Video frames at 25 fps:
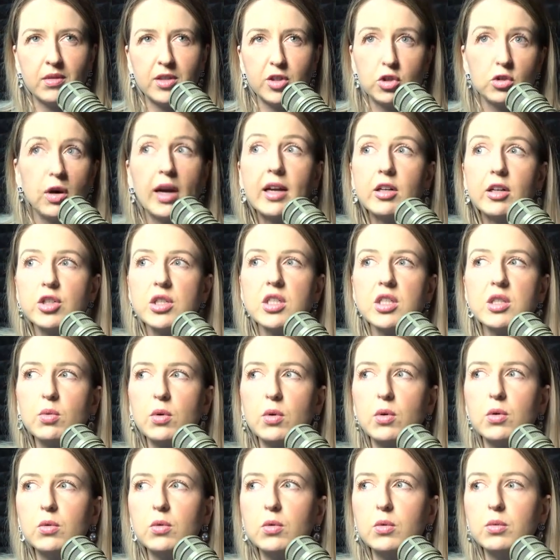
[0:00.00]
Strangers
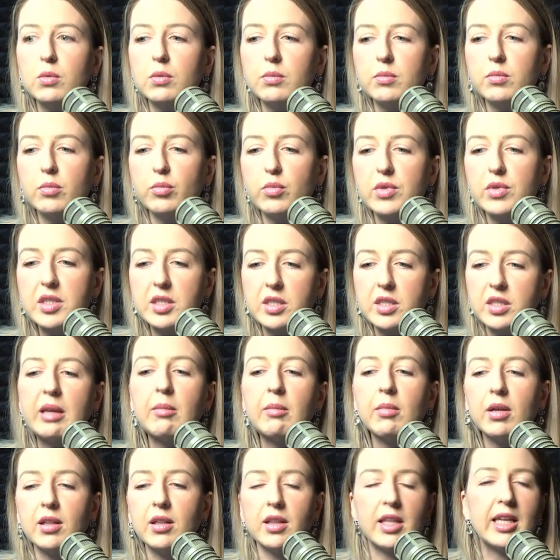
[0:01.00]
will
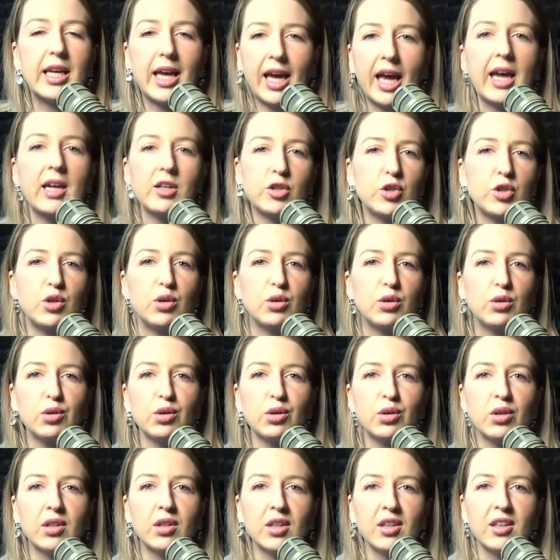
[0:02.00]
seemingly hate
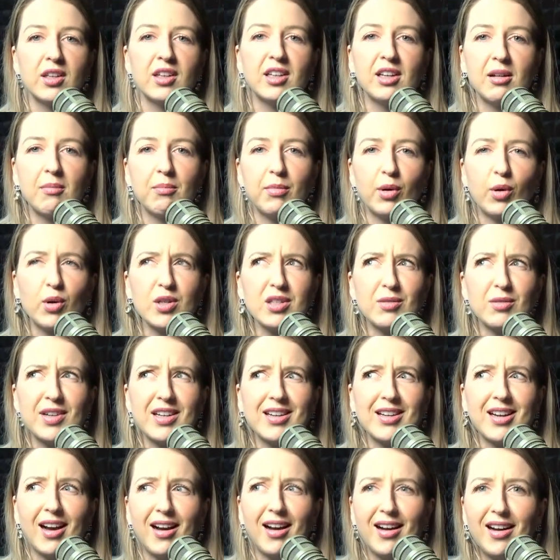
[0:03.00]
you because of a
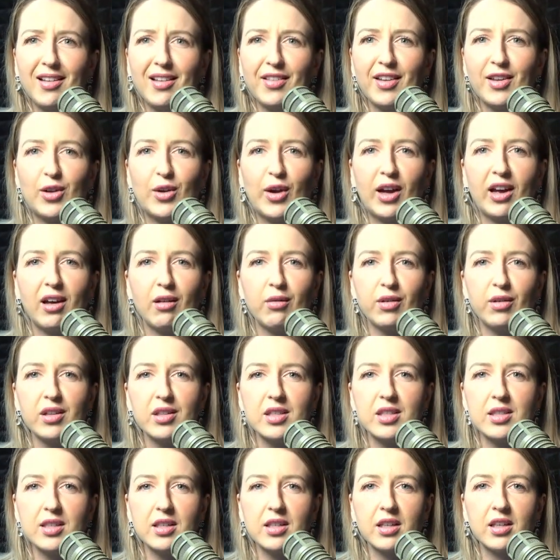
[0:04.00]
car that you have.
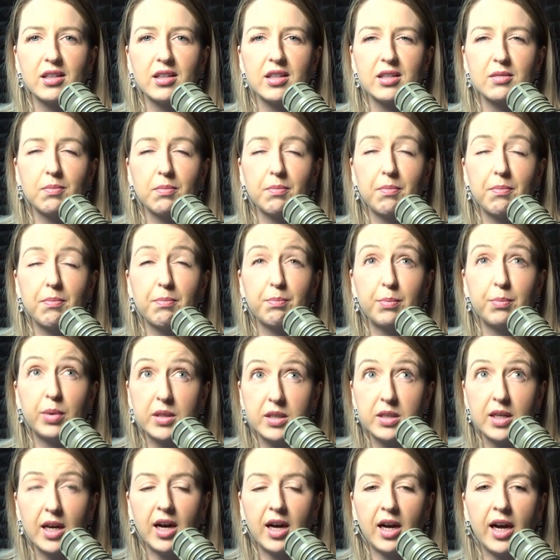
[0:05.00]
It's
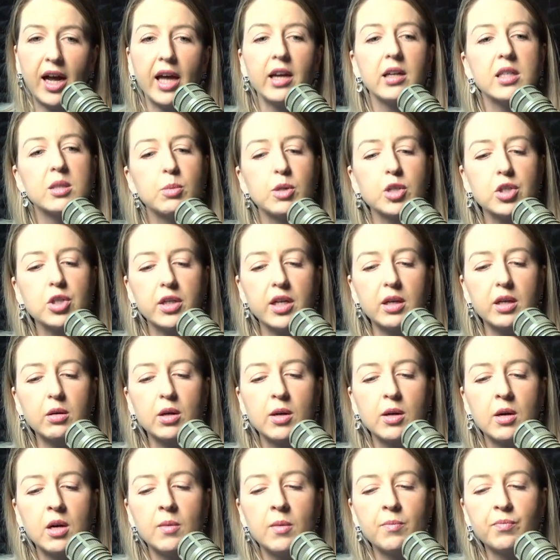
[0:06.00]
bizarre. And
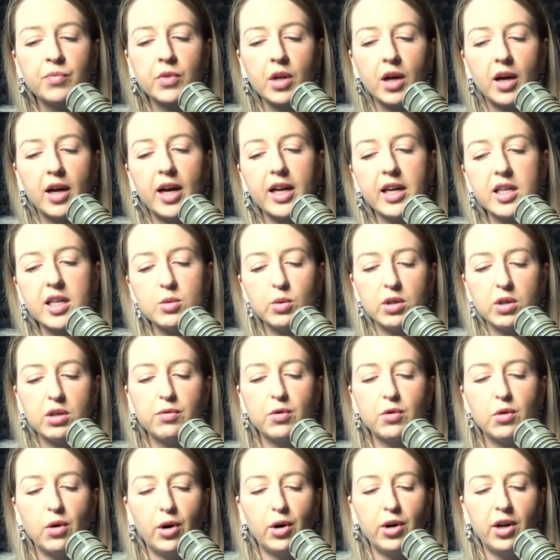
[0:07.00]
especially, I guess, when
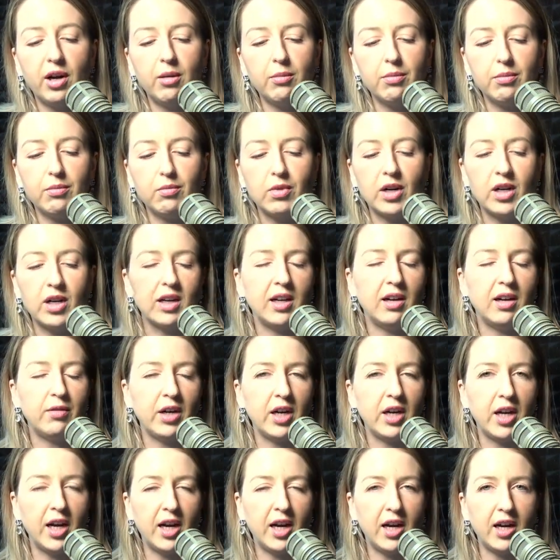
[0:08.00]
you've grown up really
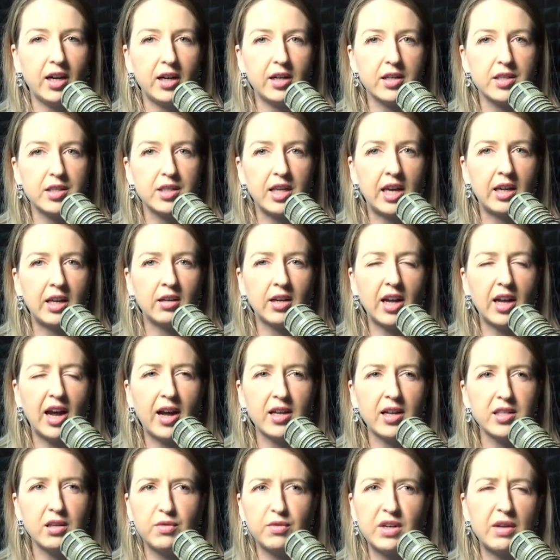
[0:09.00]
loving cars and
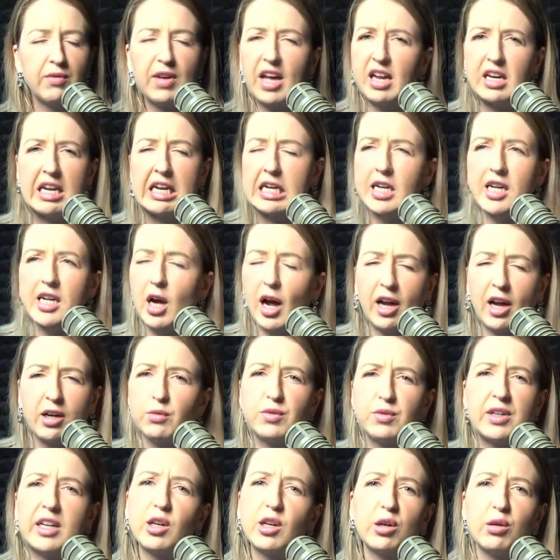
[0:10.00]
cars have never had any kind
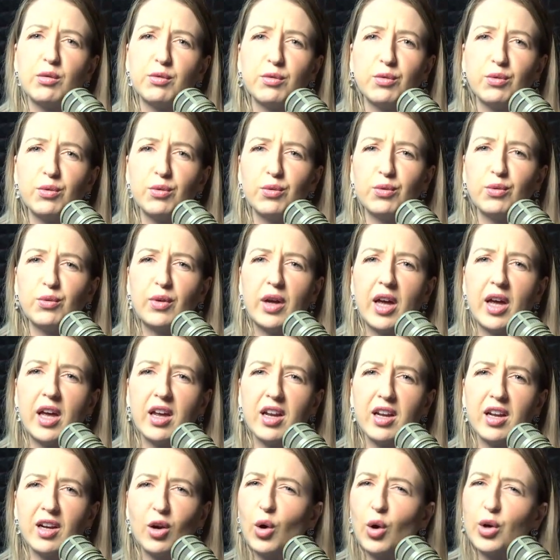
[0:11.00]
of negative
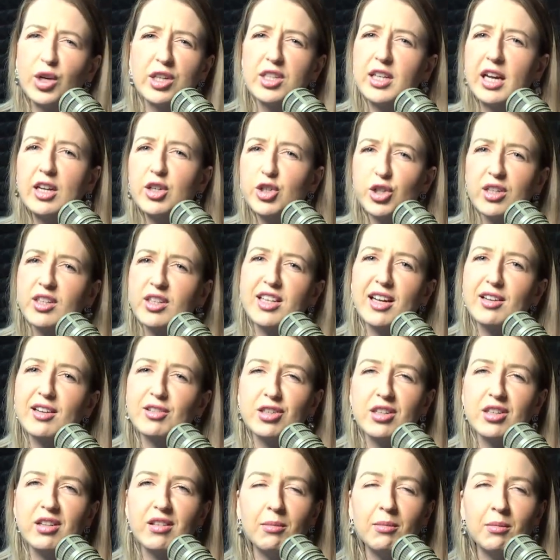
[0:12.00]
connotation
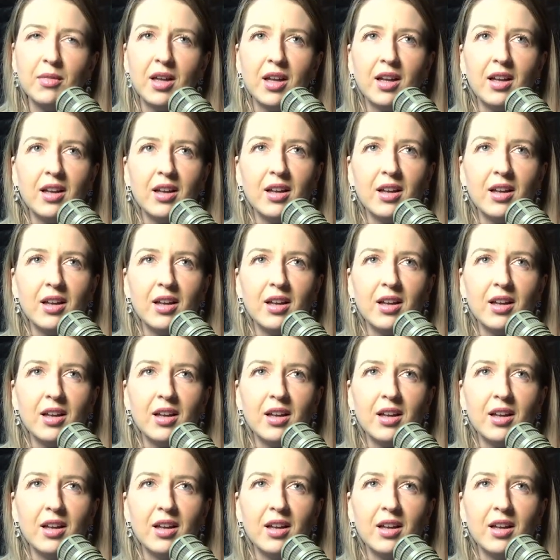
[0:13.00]
attached to them.